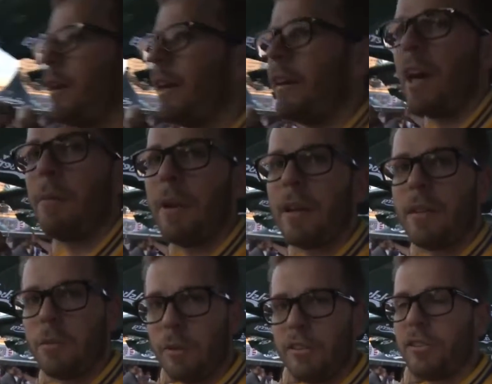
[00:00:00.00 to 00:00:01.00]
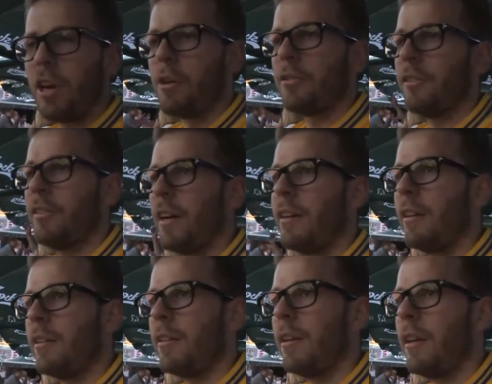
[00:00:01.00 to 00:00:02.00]
Erik Hamrén, the Swedish coach, he said
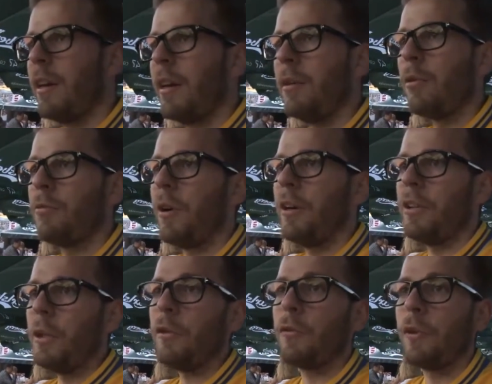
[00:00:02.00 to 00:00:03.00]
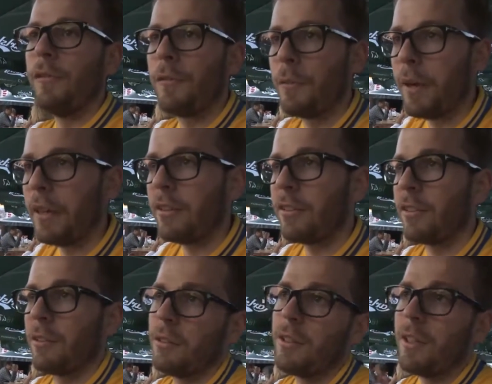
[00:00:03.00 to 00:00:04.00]
that it was very useful
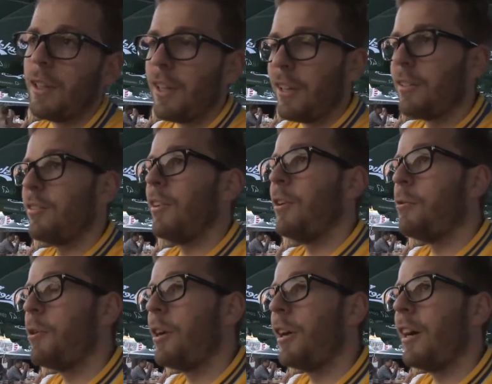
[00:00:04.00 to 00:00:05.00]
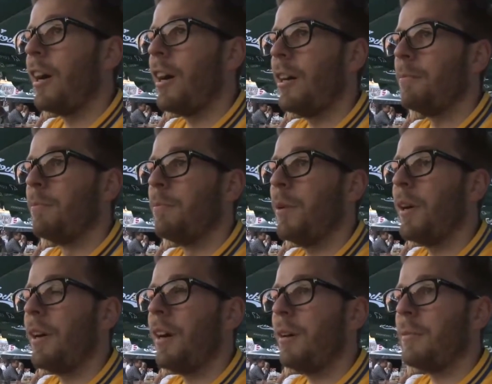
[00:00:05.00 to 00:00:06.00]
information. So,
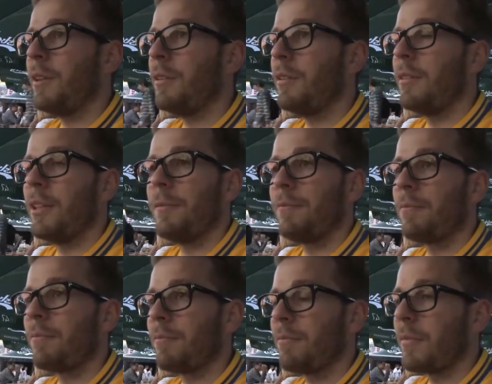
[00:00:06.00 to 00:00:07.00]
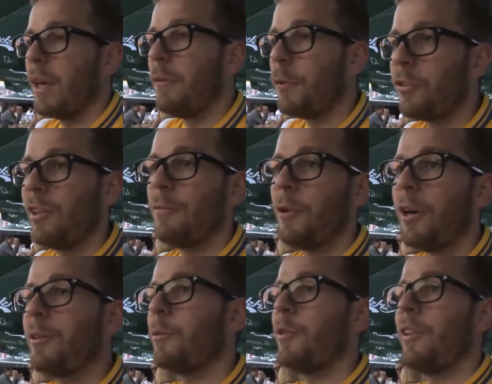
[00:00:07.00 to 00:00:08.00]
unfortunately for
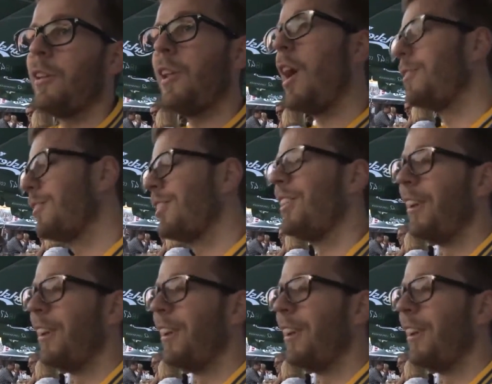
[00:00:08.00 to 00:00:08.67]
us, we still lost.